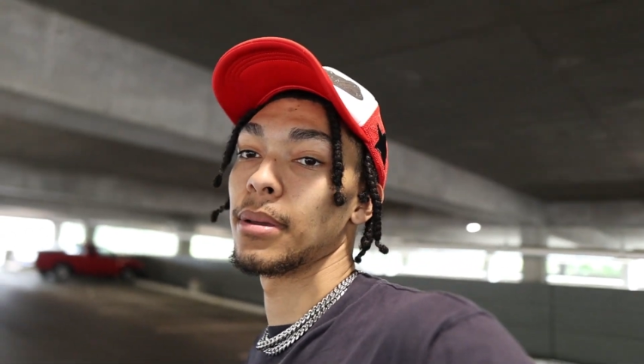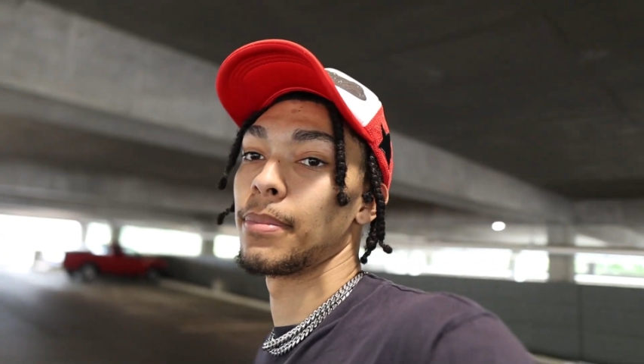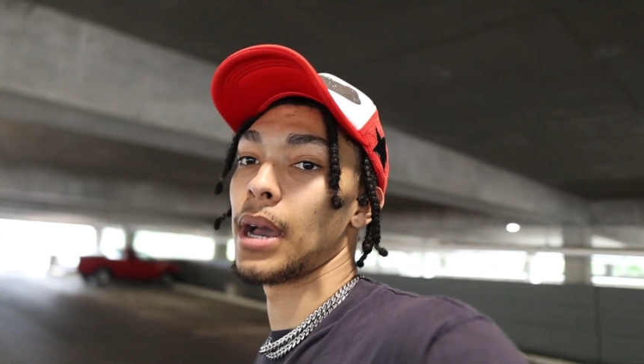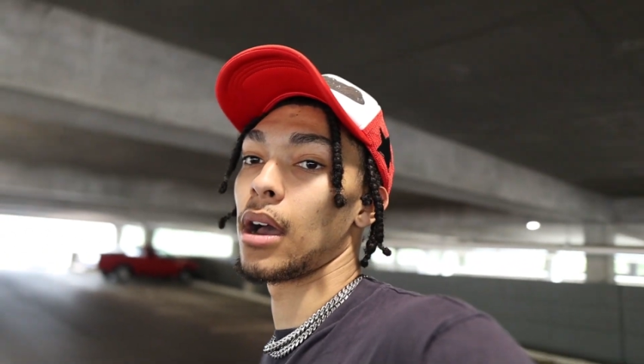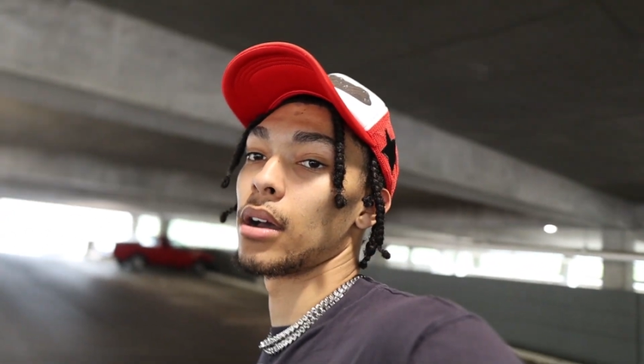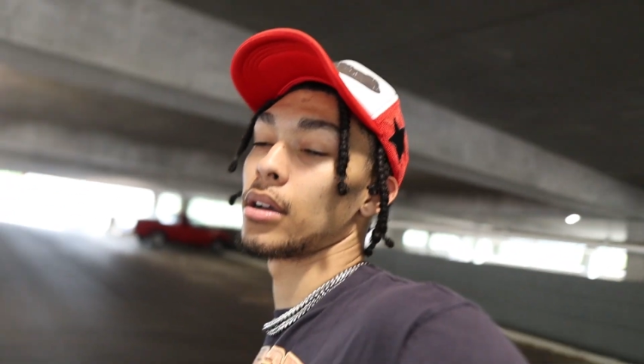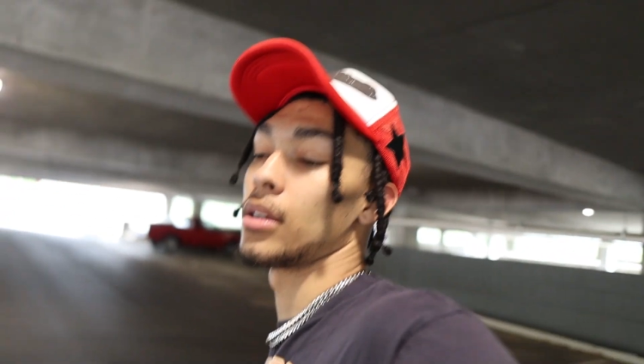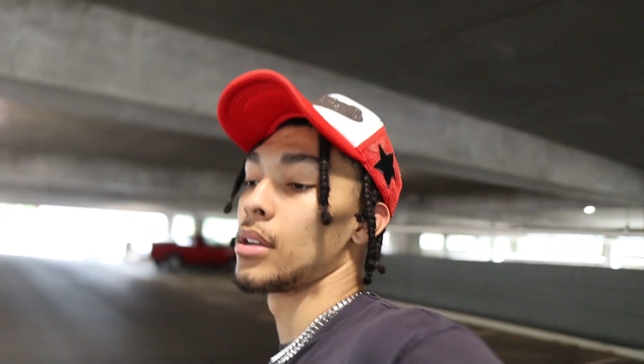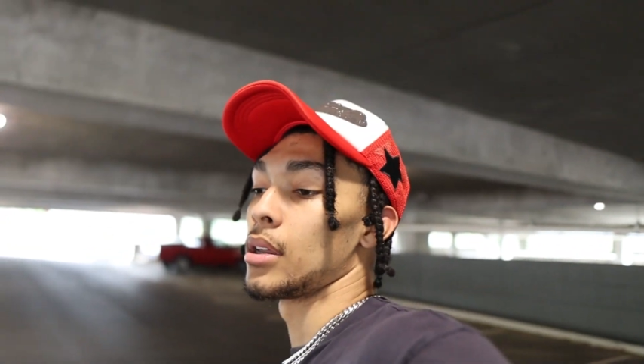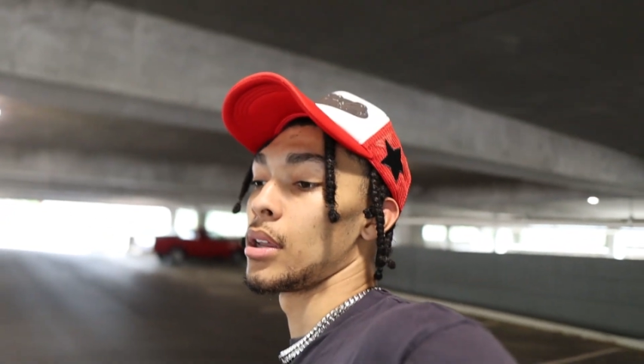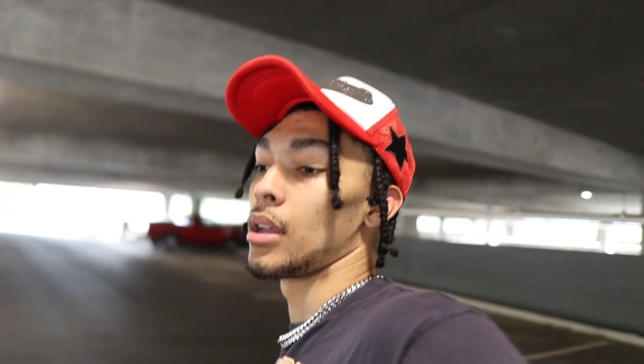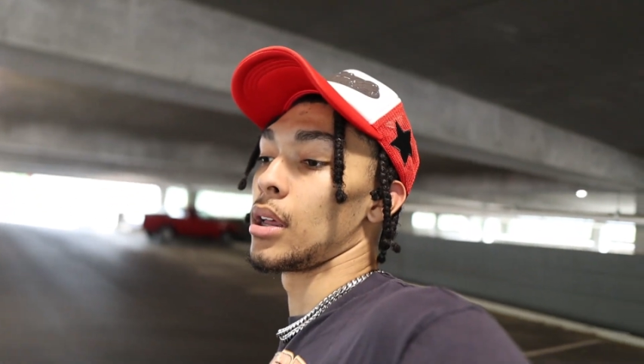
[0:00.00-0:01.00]
me about
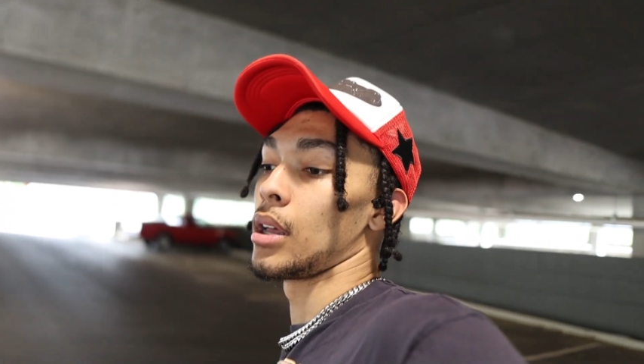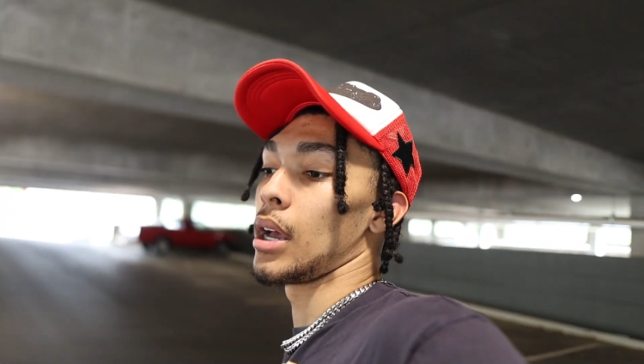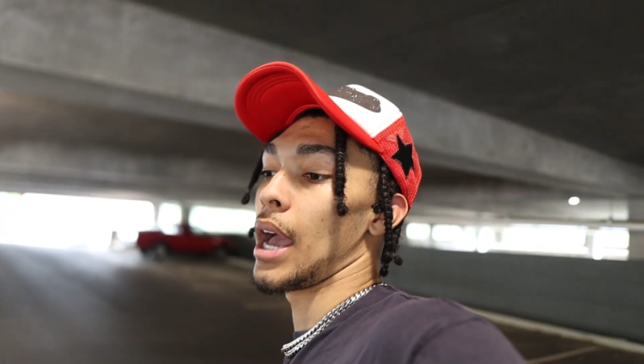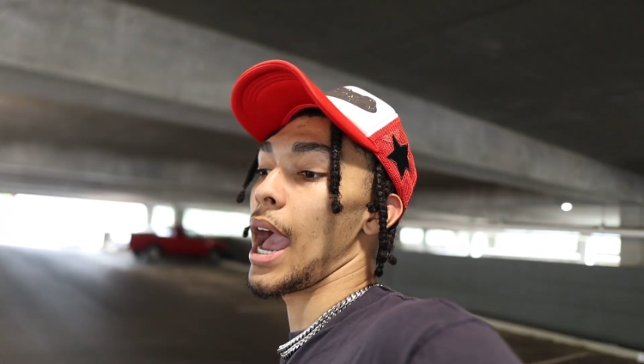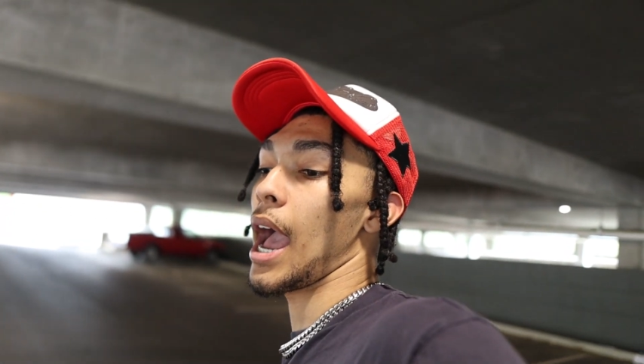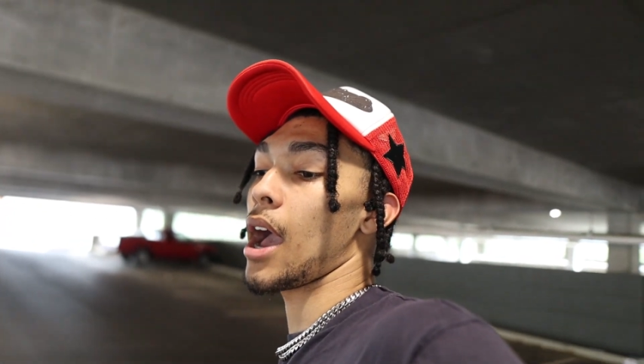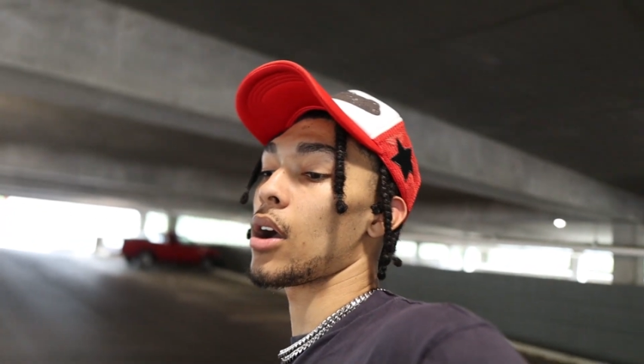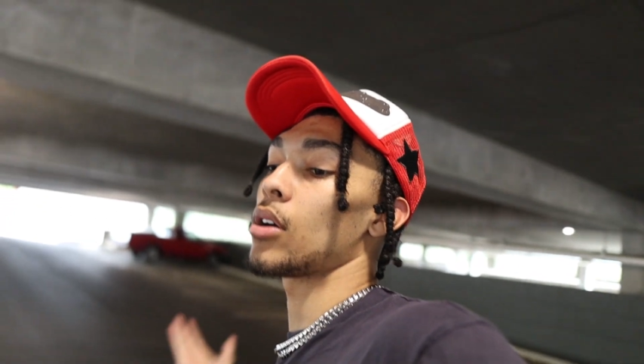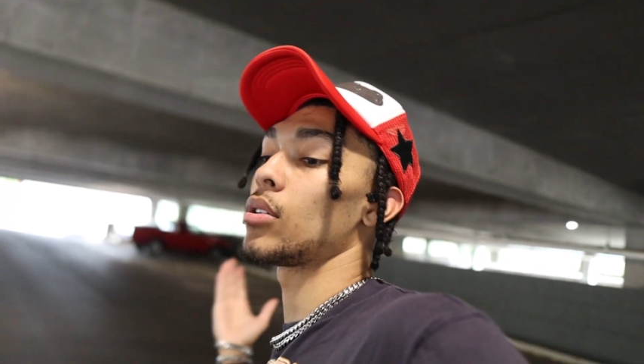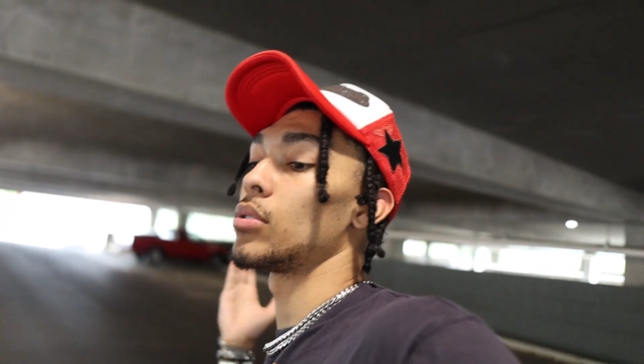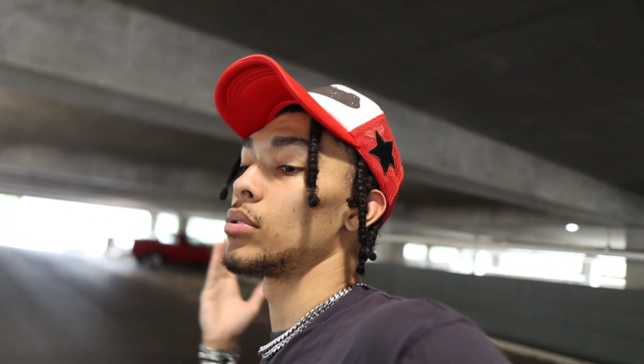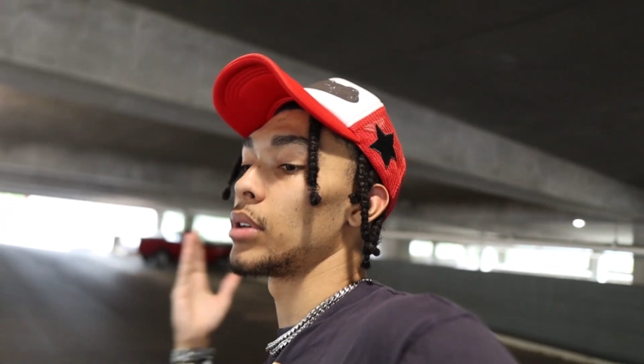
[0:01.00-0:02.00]

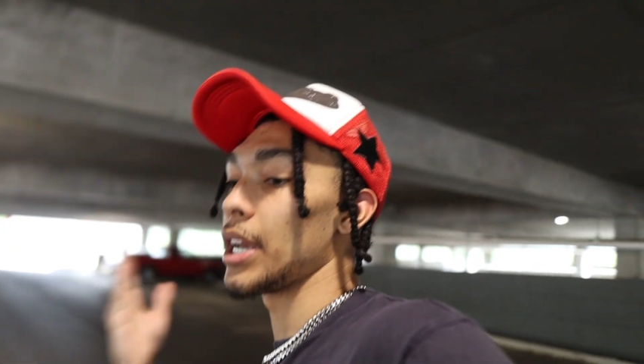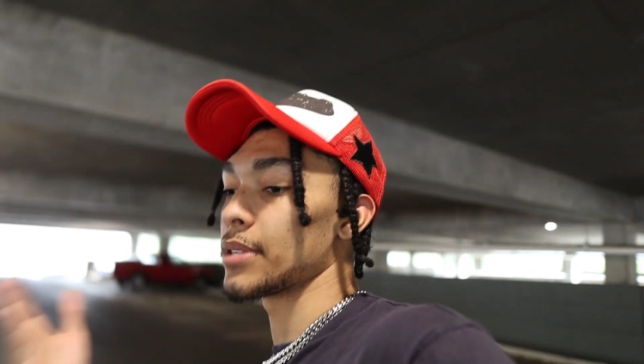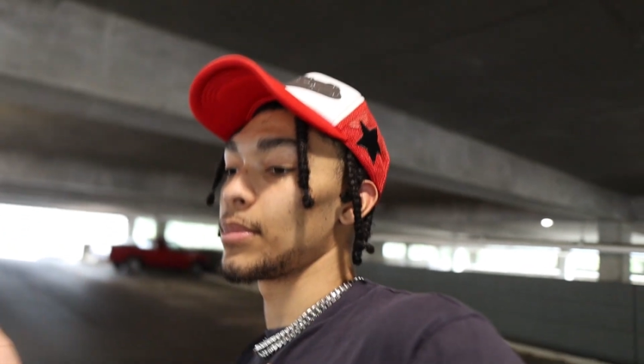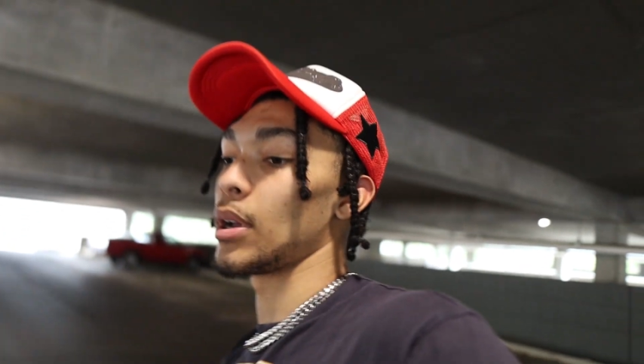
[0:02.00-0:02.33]
how has